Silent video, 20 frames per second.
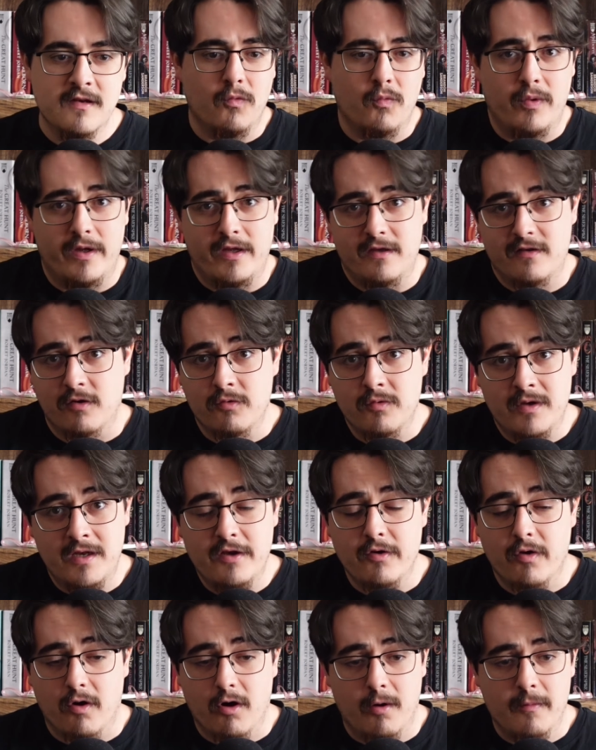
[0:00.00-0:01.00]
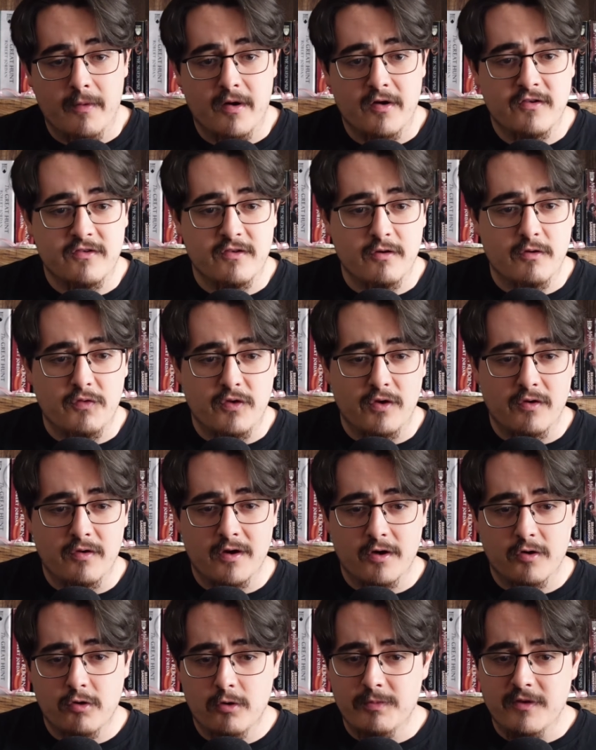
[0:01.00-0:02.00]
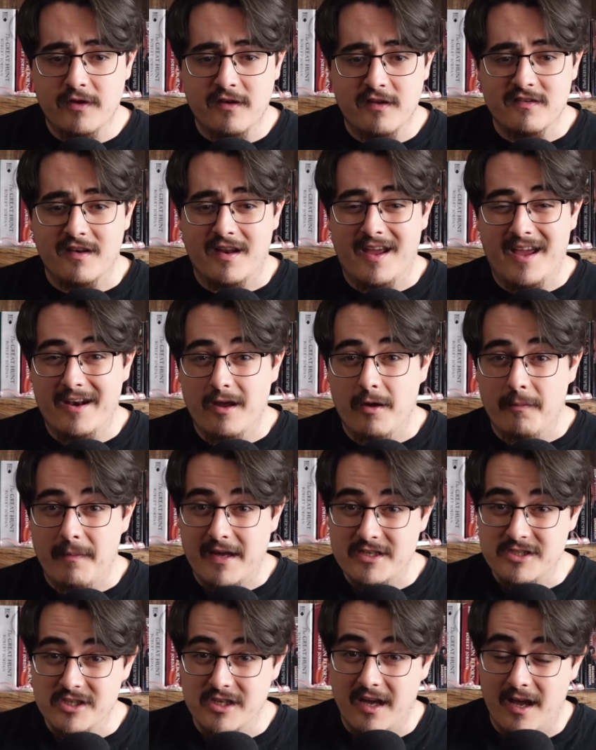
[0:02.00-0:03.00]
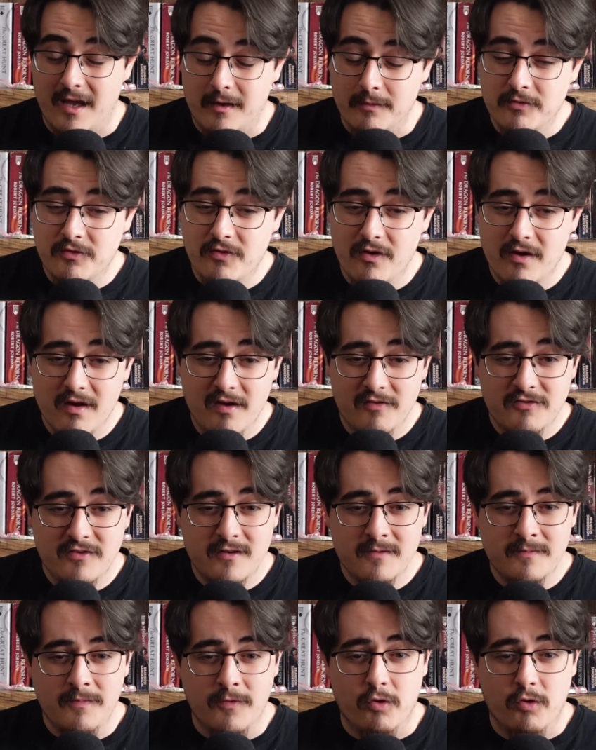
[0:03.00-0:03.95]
We don't need armor, so if you're in a group that doesn't hand out magic items very often,